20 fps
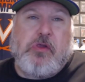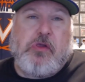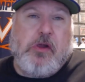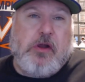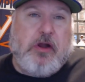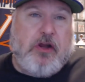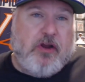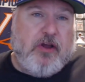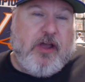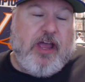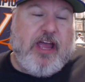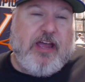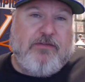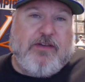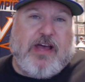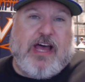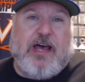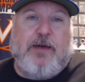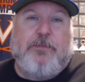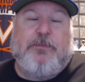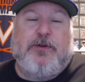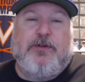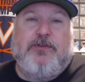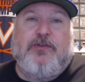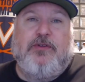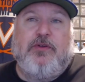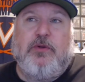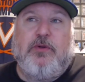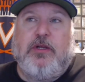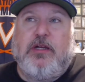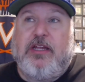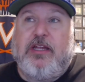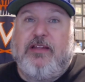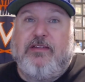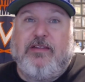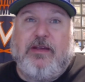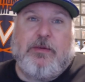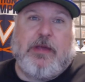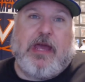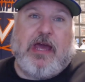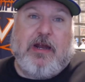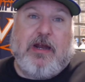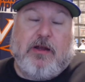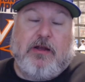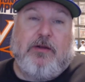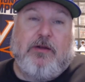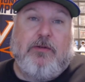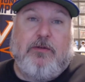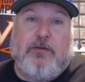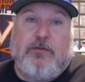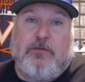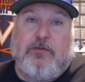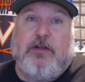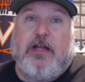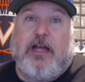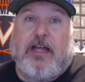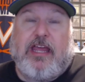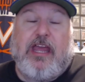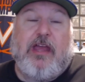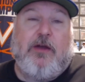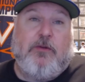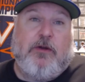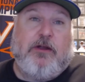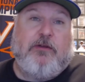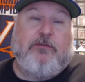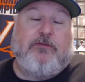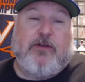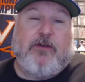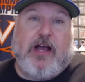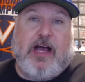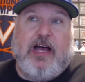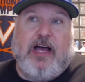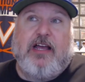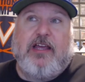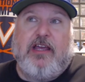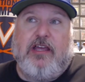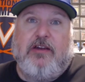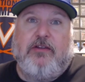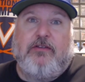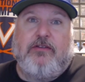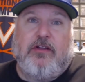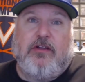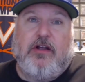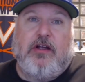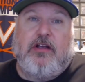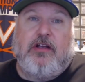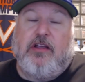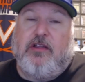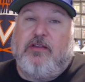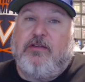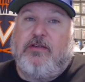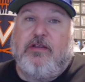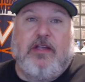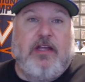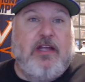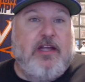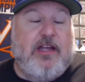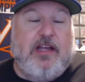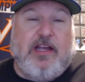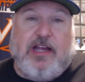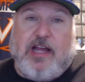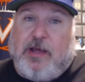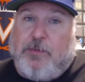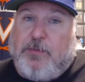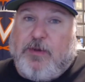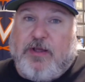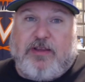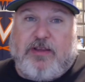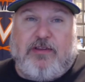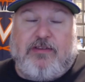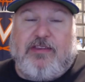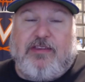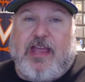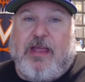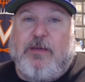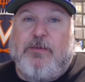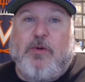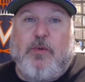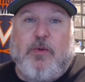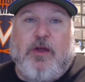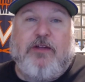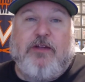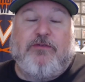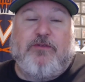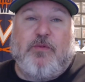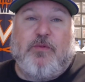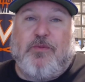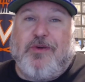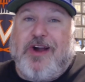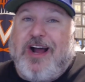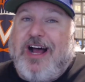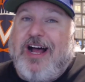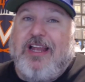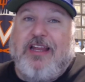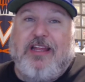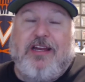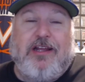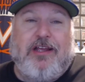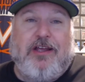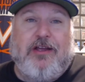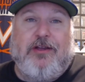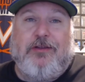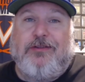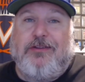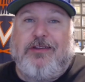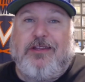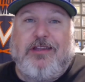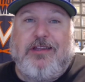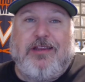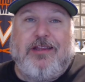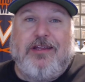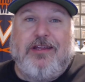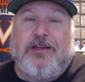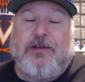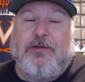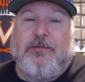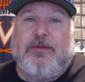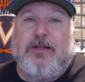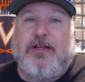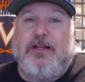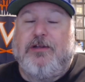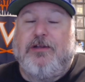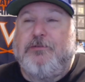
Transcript: You know, I have opportunities. I can't wait for hockey to start because I'm about the same away from Raleigh to go see them.